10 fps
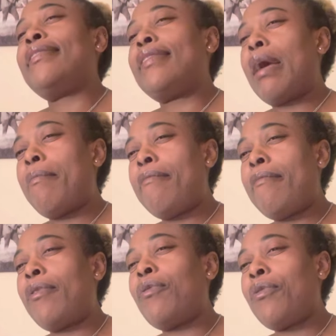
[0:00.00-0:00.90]

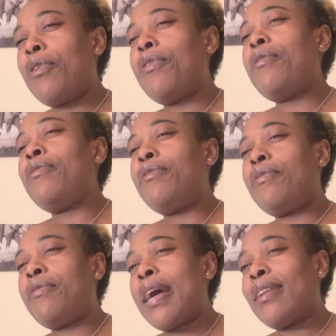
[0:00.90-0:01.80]
I'm good
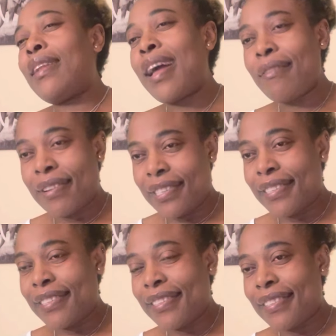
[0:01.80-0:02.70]
at
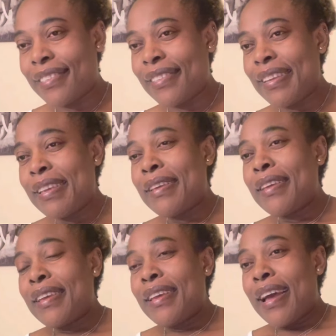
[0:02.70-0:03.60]
languages.
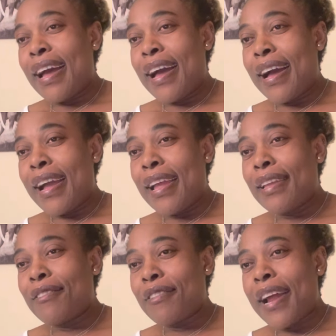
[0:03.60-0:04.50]

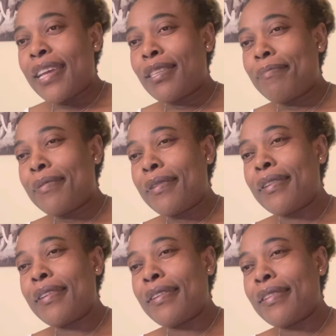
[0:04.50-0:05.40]
I grasp
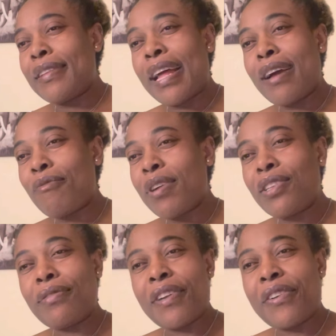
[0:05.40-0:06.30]

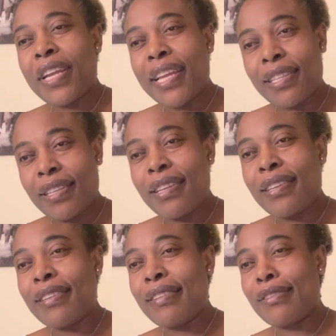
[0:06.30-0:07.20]
language very
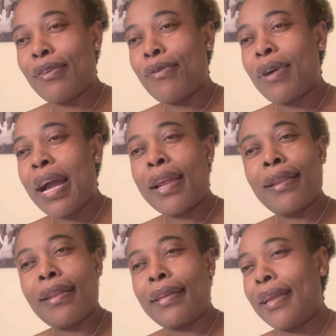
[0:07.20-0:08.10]
easily, so
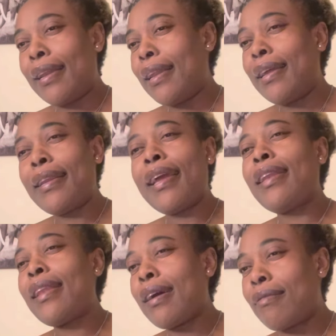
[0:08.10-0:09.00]
I can learn
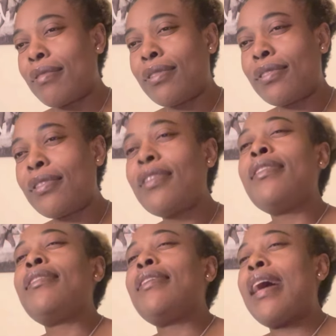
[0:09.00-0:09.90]
any language.
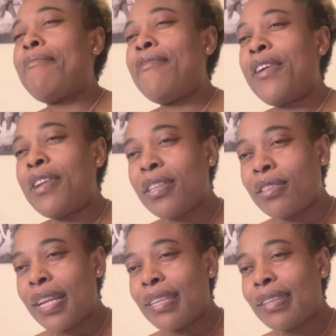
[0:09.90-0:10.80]
I'm very
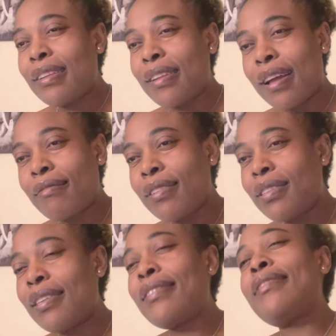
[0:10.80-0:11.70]
interested in
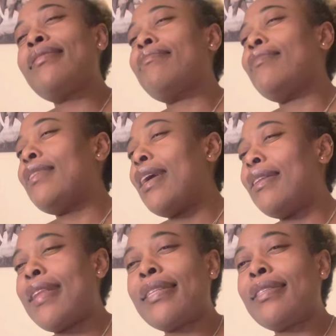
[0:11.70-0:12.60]
languages,
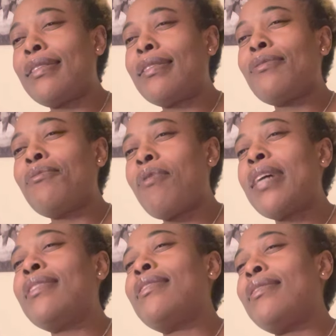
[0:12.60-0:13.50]
and that's
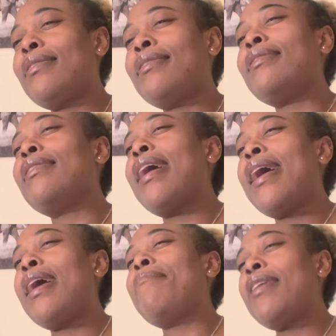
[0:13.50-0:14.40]
what
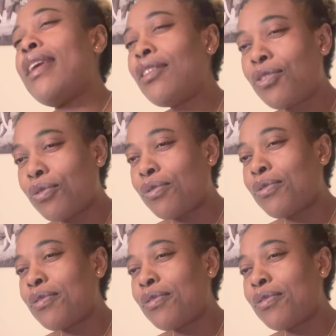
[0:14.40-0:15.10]
I am into,